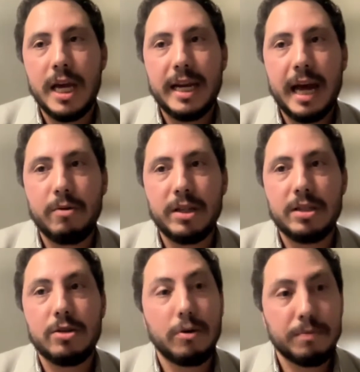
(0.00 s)
Now it's
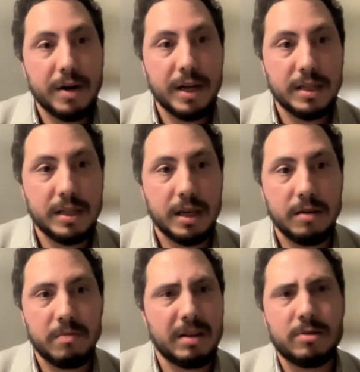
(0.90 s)
not pricey.
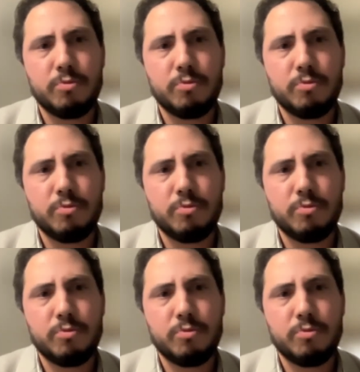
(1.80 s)
It